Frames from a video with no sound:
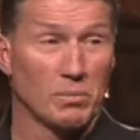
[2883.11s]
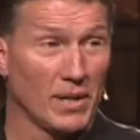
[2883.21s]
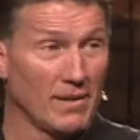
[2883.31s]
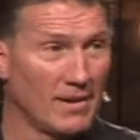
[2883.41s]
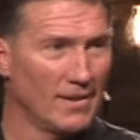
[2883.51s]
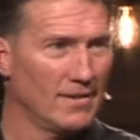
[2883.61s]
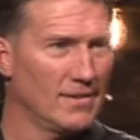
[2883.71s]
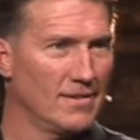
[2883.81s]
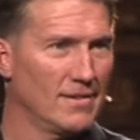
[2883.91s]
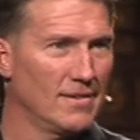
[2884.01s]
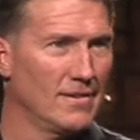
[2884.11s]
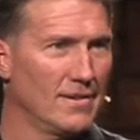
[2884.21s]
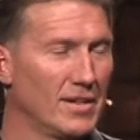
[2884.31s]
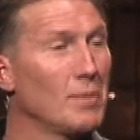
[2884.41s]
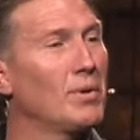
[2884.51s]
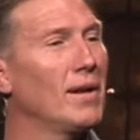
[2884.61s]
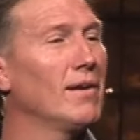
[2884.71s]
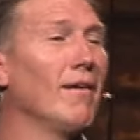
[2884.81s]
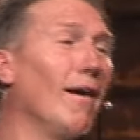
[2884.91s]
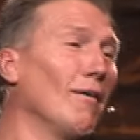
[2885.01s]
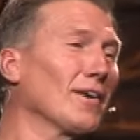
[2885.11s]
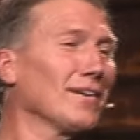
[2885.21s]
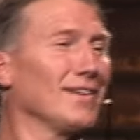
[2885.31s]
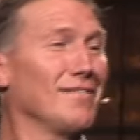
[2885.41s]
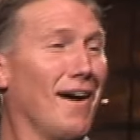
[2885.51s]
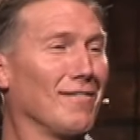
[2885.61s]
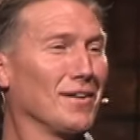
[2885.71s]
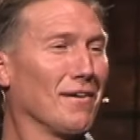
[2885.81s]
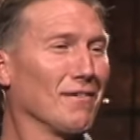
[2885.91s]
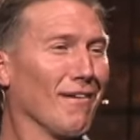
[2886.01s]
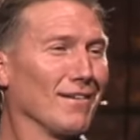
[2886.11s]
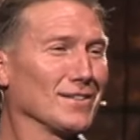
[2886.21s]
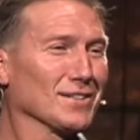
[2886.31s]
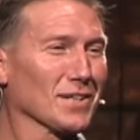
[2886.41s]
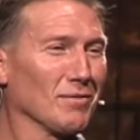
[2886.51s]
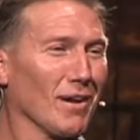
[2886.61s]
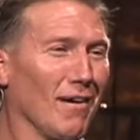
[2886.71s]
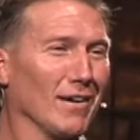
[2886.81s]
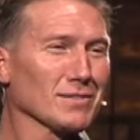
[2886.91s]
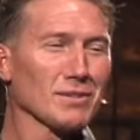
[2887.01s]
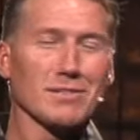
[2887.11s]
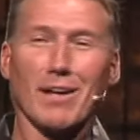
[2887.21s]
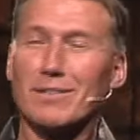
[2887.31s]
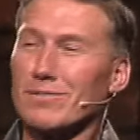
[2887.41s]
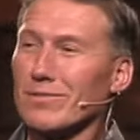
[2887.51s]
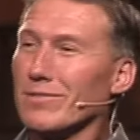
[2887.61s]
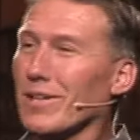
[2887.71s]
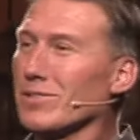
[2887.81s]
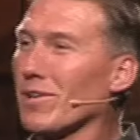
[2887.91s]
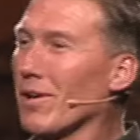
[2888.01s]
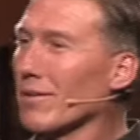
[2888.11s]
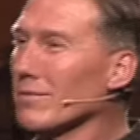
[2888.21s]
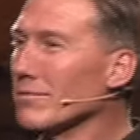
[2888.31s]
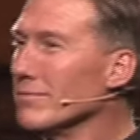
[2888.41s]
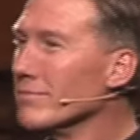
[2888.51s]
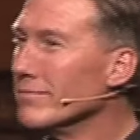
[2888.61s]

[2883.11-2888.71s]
They don't plan on it. They plan on, oh, we're going to live happily ever after. It's going to be awesome. It's like Disney.